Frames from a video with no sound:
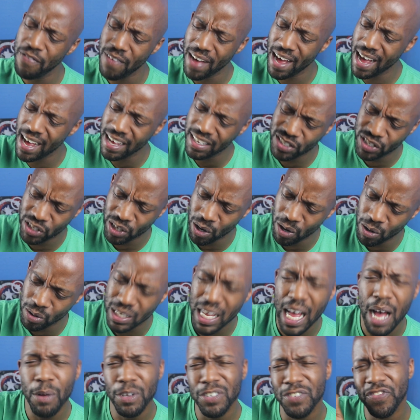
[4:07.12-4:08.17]
I chose.
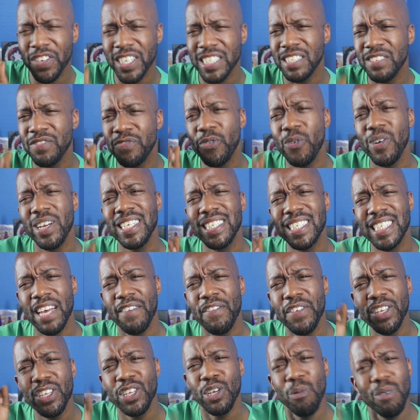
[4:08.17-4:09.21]
I was facing
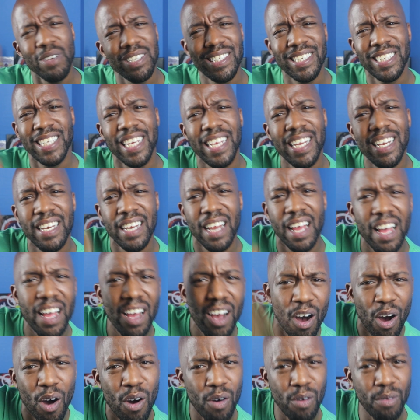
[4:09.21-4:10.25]
47, you were sitting at
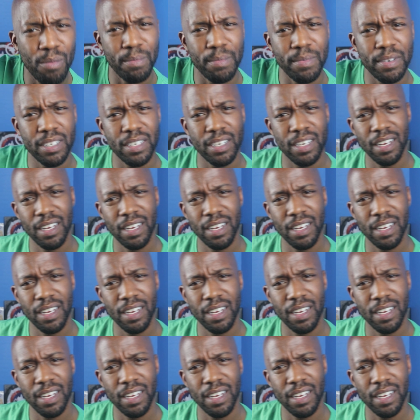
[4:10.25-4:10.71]
home.